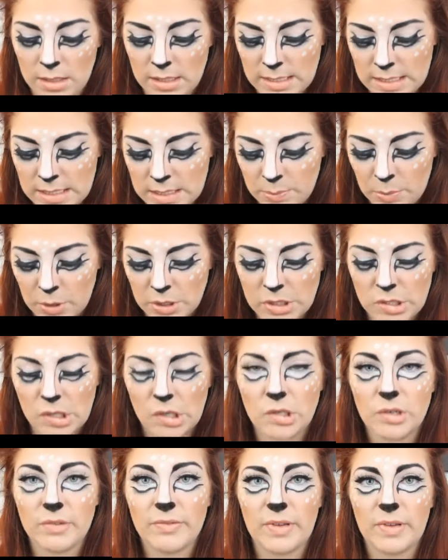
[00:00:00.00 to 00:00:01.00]
spritz
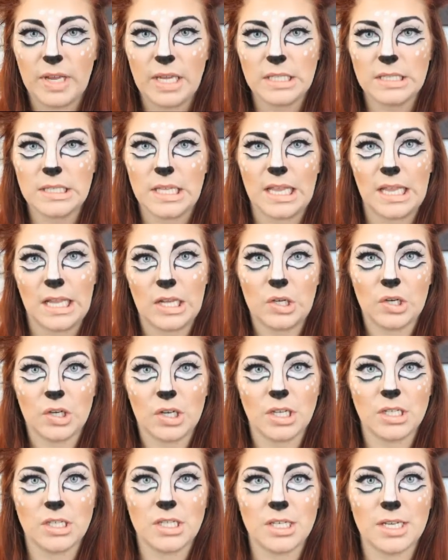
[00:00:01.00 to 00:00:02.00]
on your face, and then you're
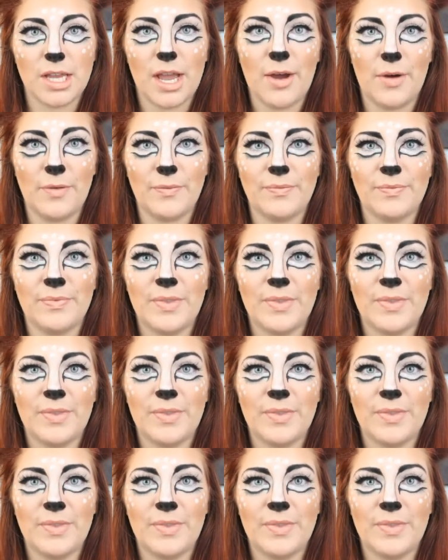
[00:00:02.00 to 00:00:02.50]
good to go.